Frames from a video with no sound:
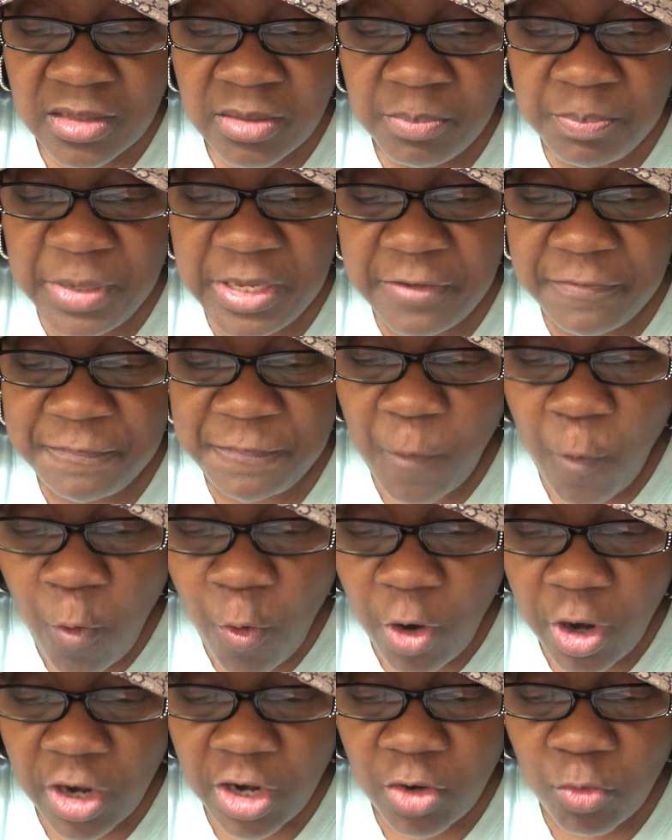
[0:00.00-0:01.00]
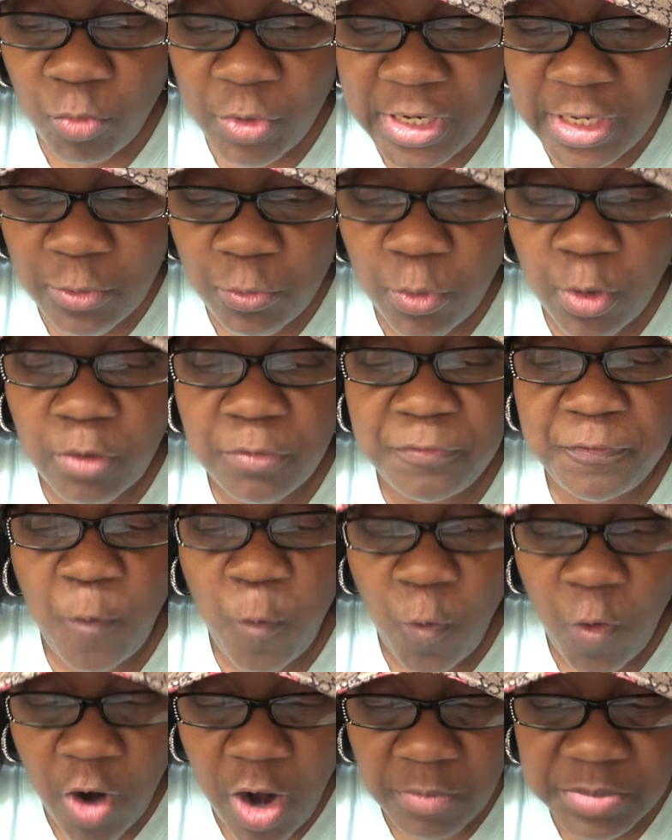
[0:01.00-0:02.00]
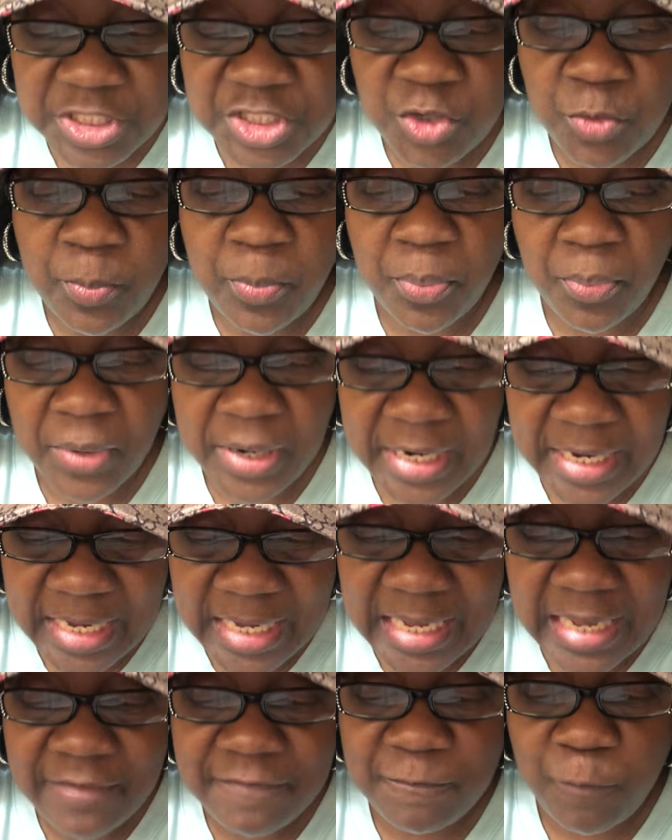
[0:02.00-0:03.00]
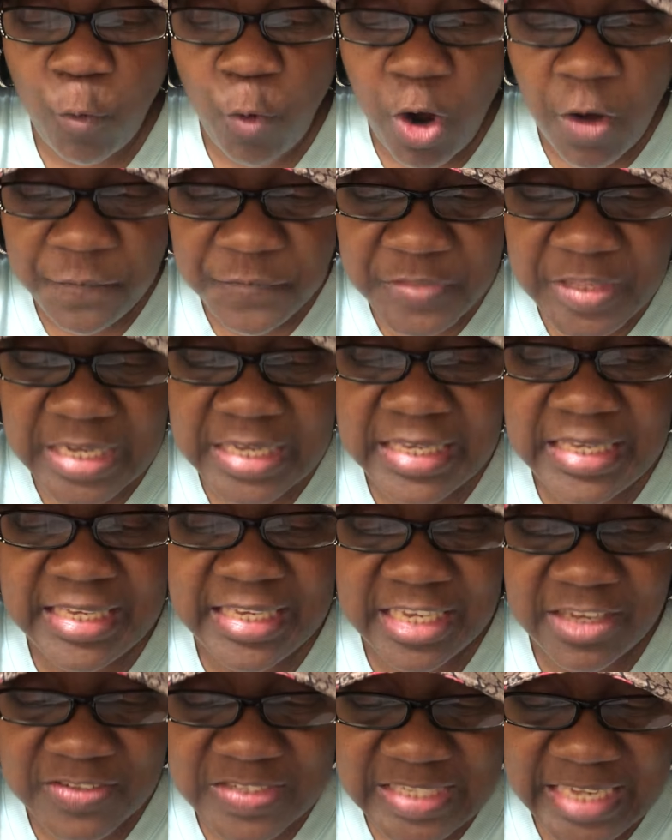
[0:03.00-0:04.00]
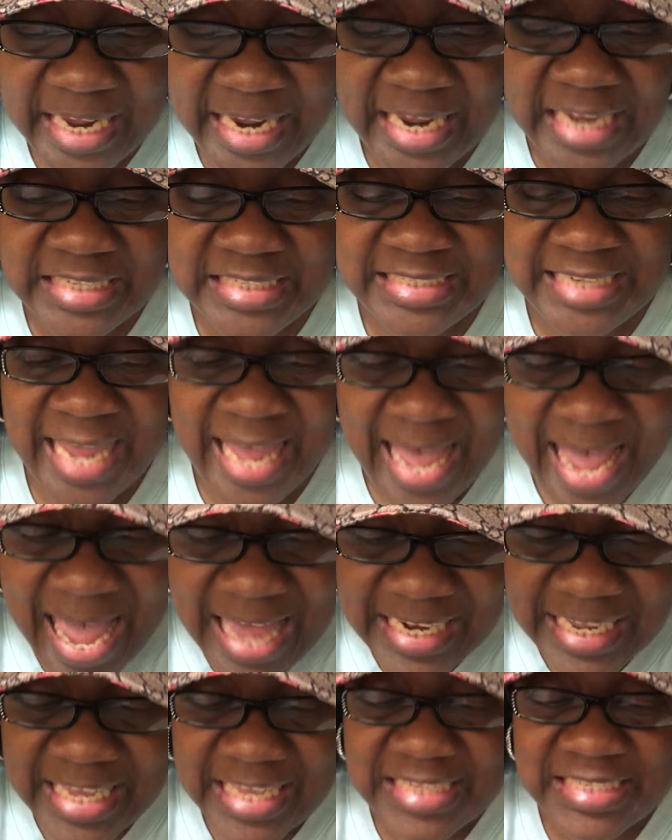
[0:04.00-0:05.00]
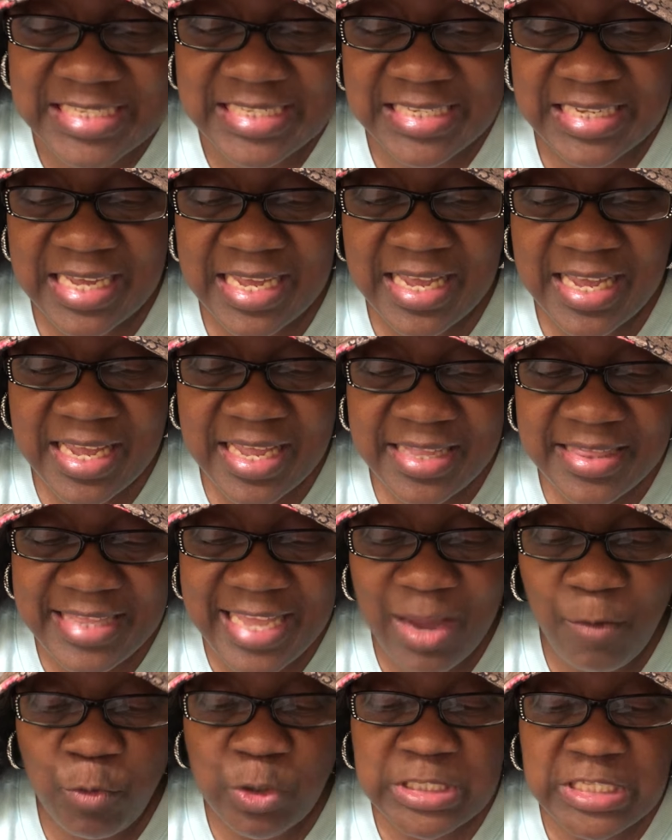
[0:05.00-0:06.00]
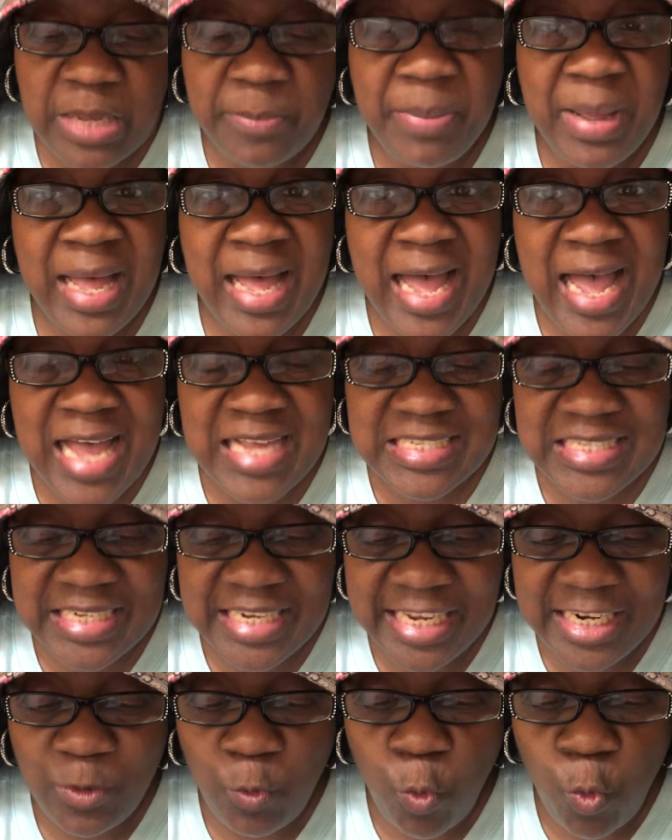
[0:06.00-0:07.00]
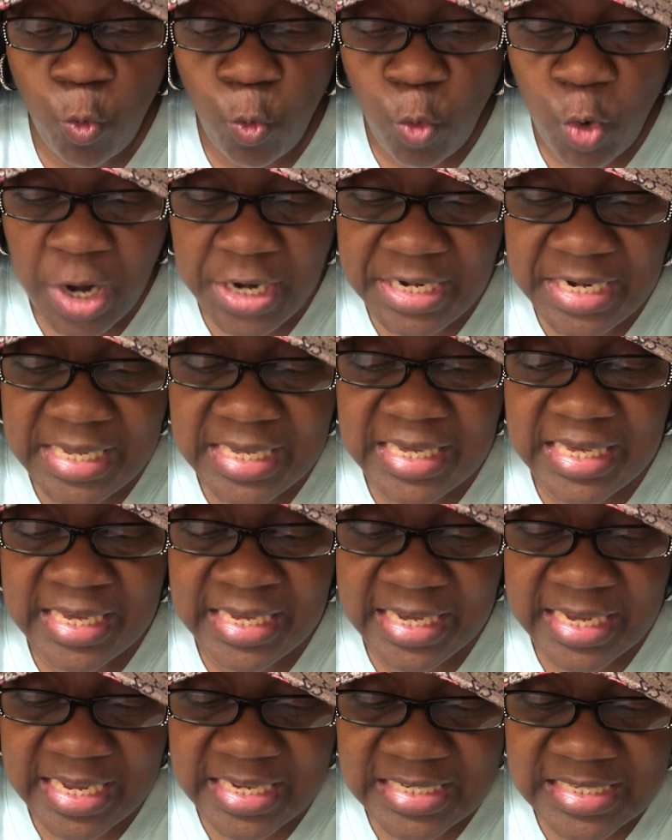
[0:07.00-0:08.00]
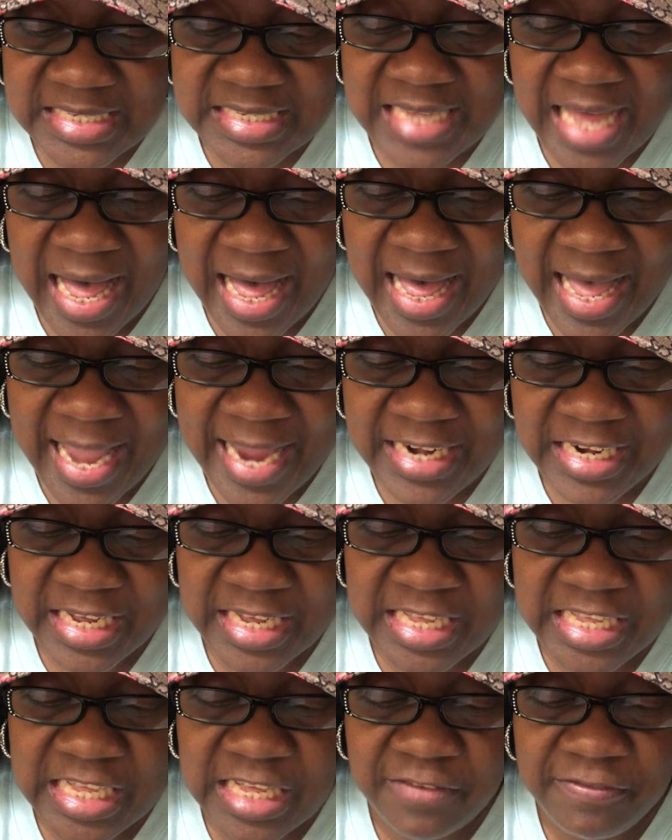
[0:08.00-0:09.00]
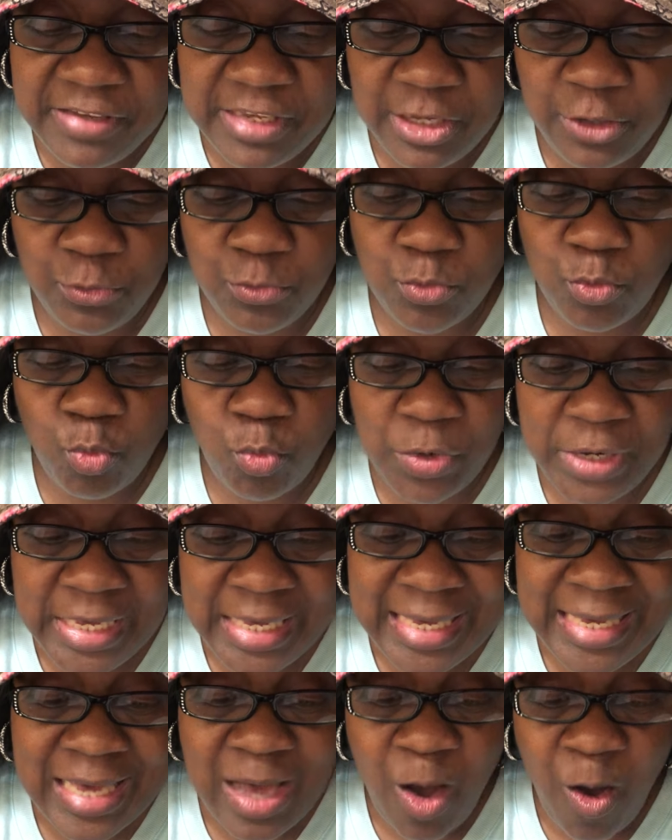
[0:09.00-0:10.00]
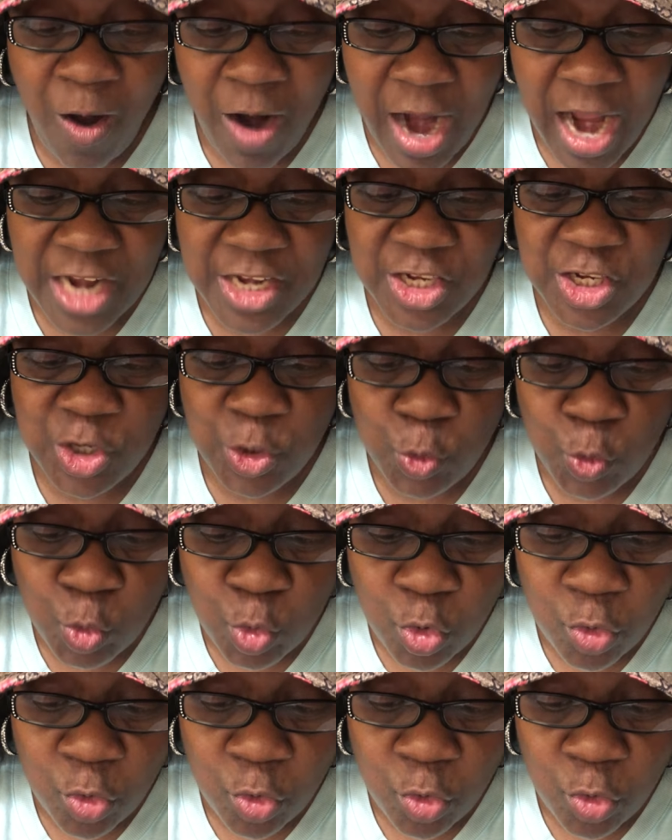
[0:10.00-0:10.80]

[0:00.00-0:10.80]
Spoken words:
Before we were formed to bring forth the gifts and talents that was deposited on the inside of you. We are new